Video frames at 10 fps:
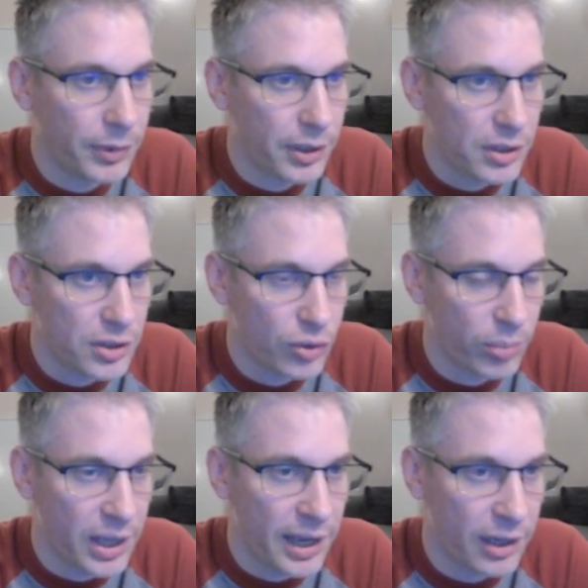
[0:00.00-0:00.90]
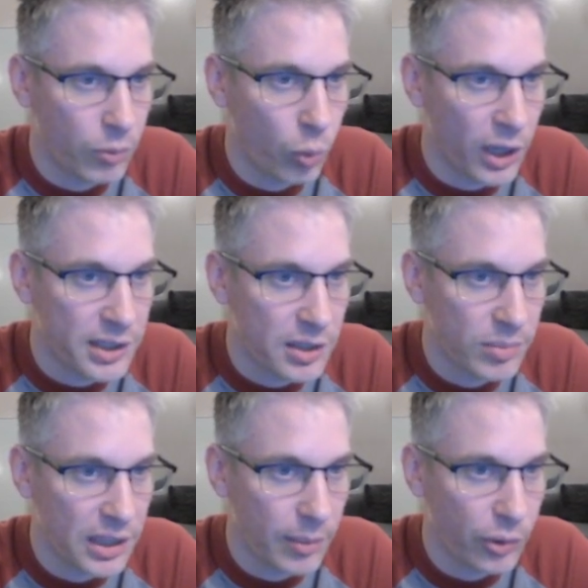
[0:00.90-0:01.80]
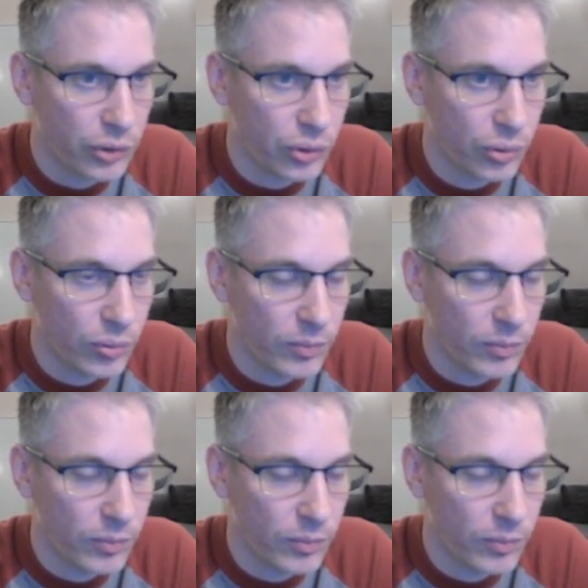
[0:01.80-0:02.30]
So black wants to be able to,